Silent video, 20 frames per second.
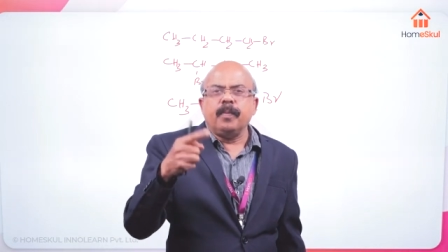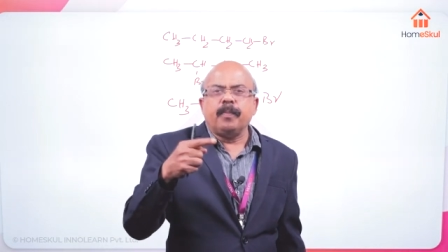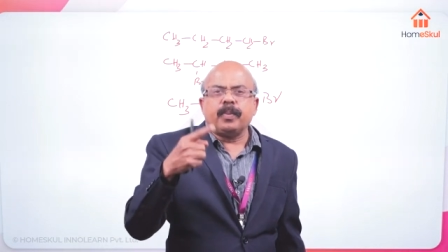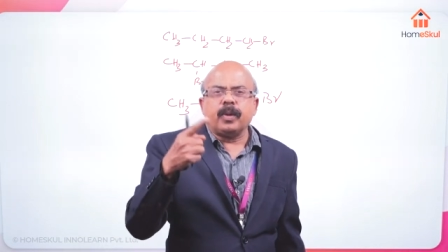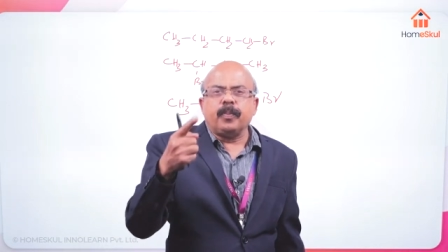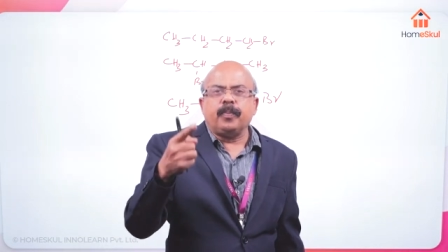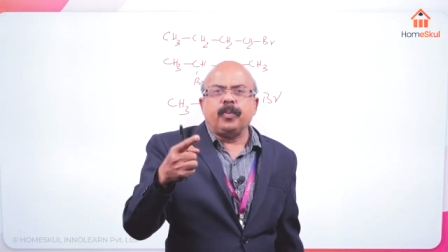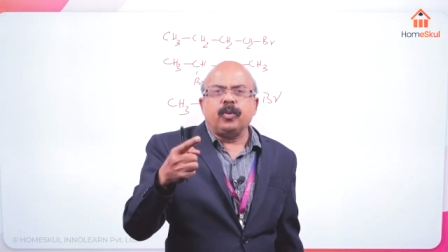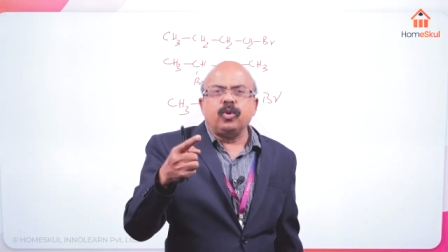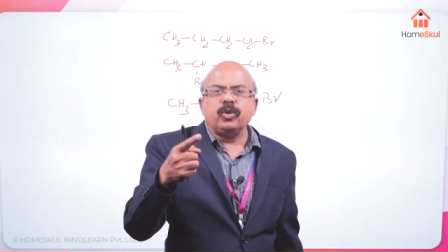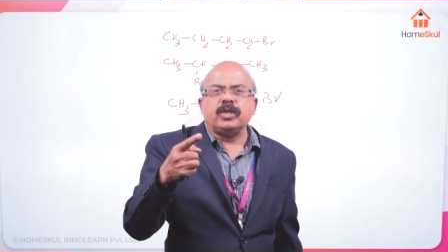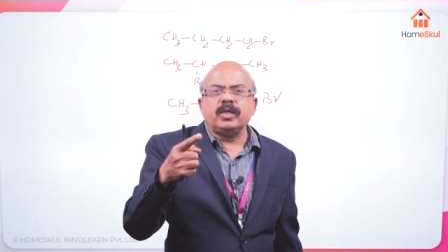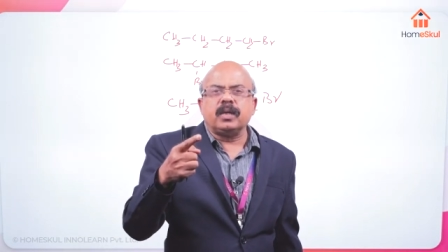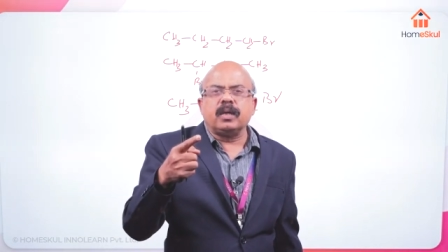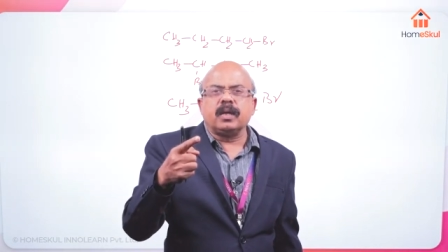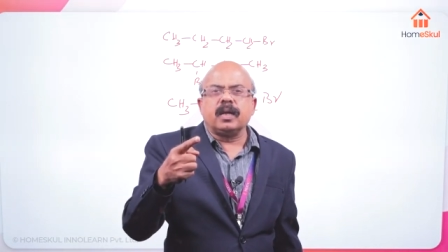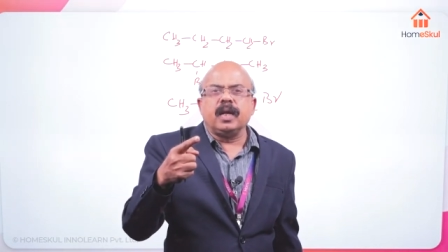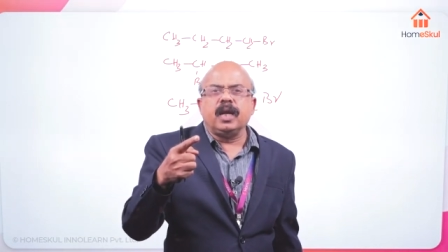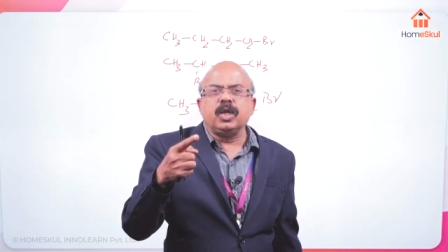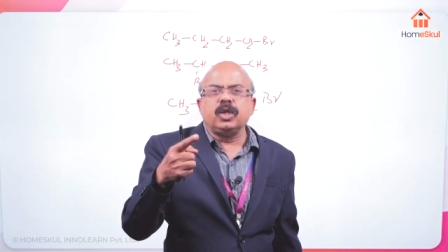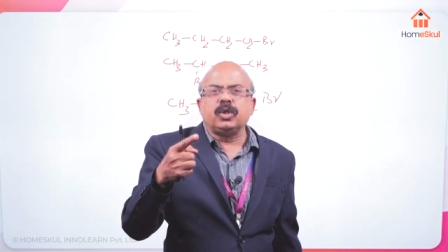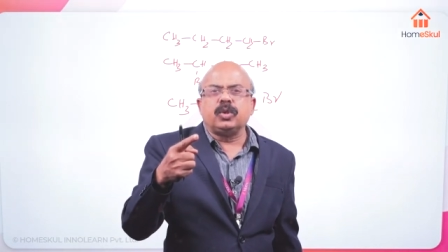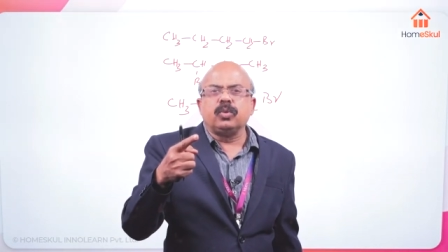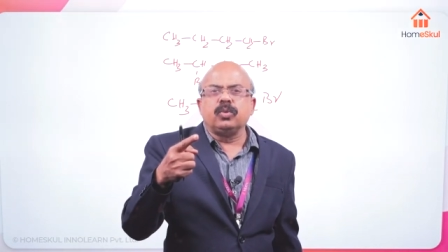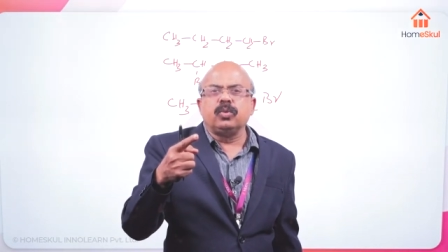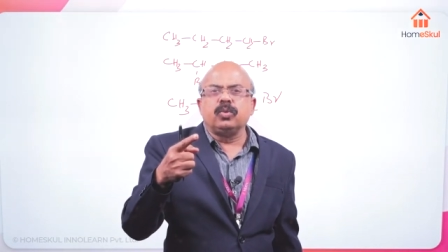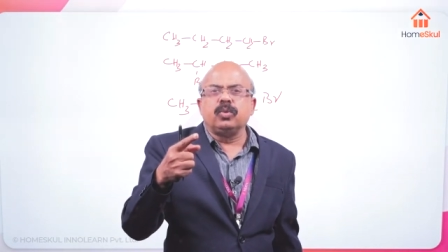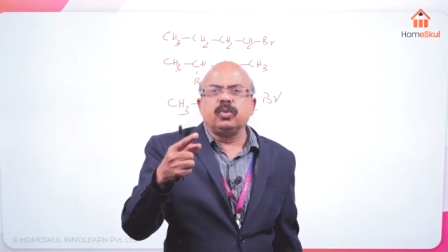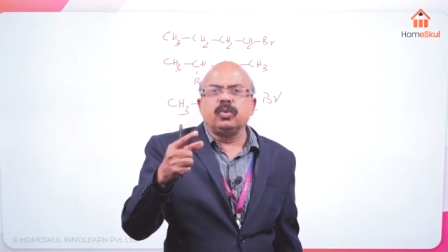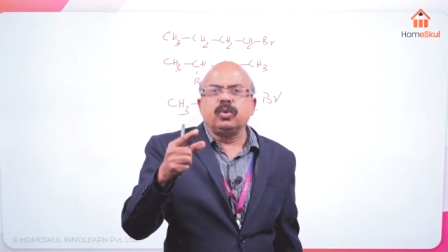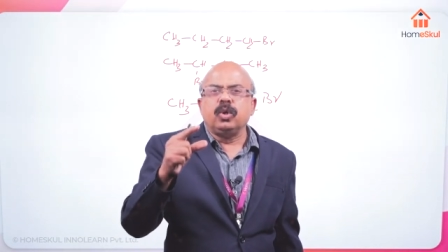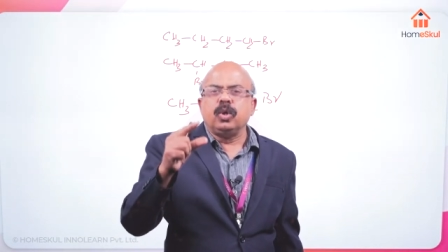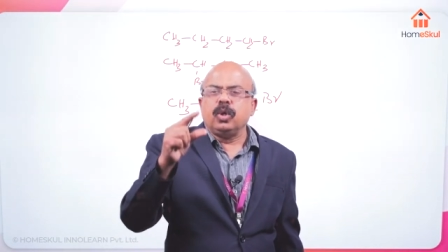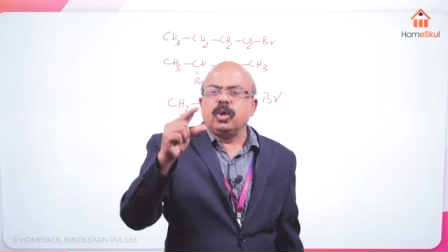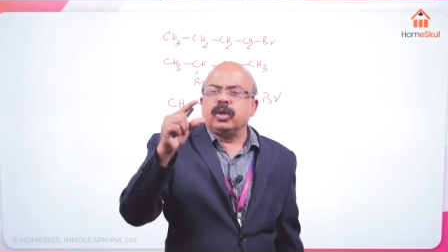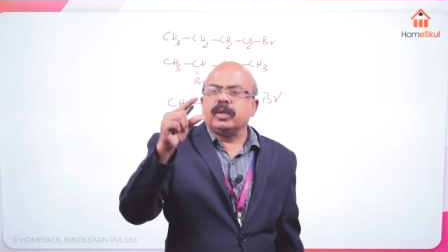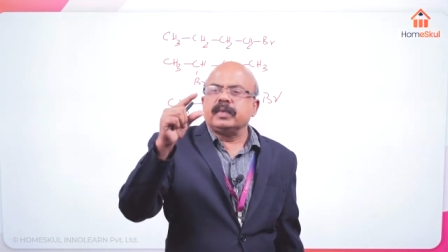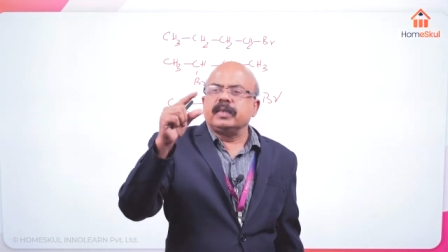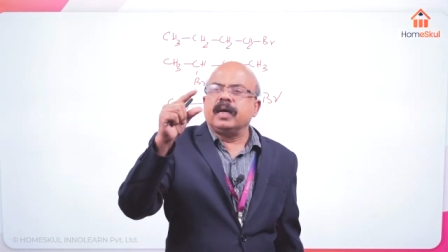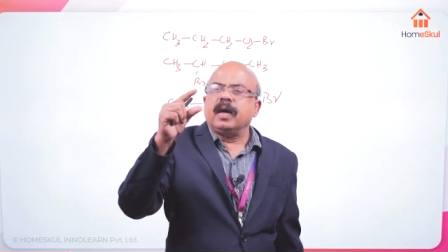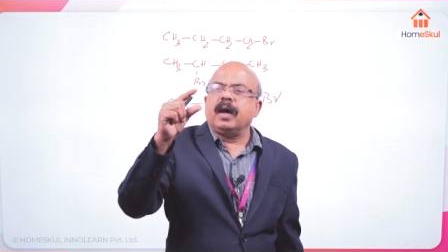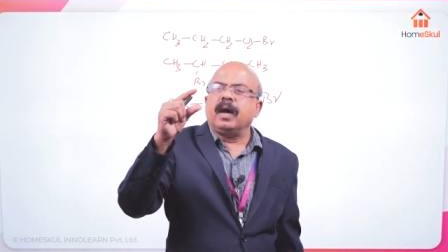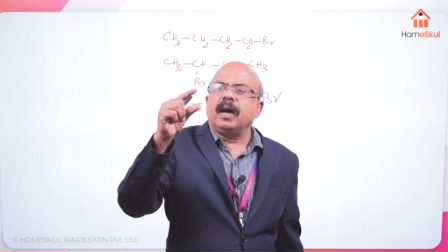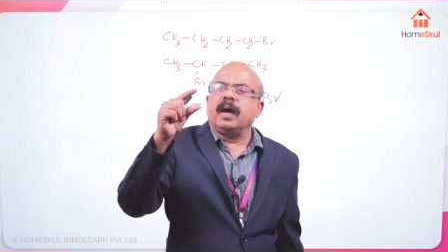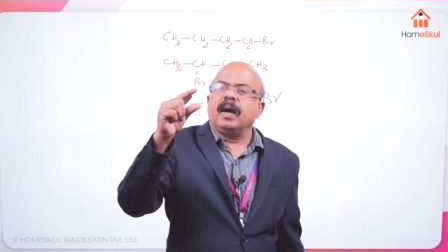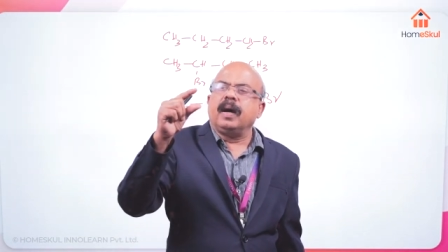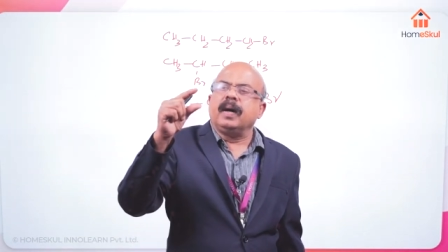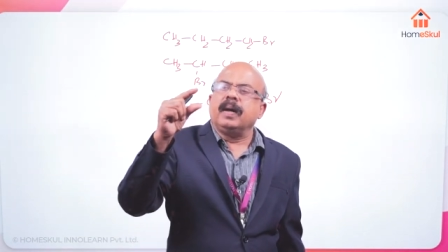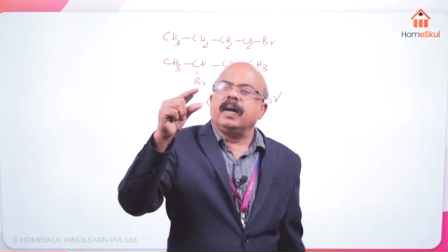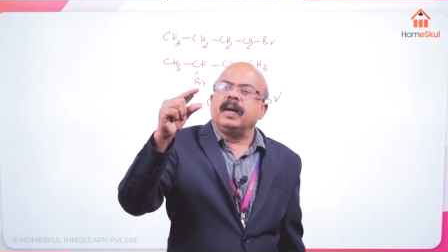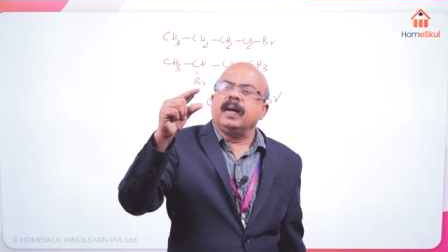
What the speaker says: proportional to the